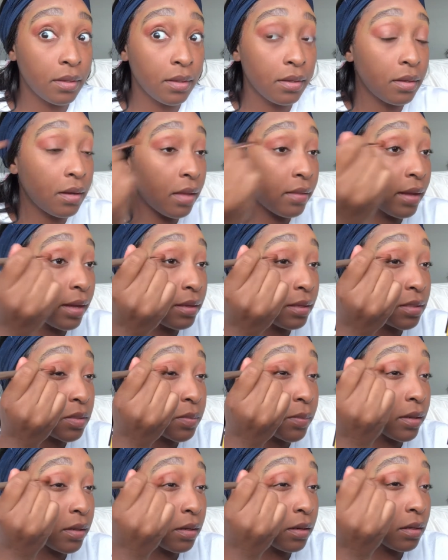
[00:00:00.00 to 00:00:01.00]
Now that looks
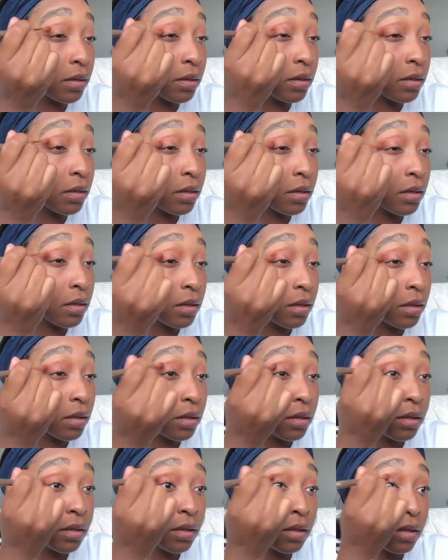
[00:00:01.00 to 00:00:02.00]
better.
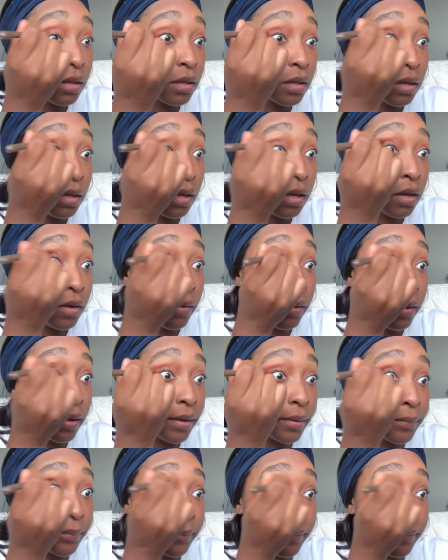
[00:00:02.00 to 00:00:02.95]
Okay.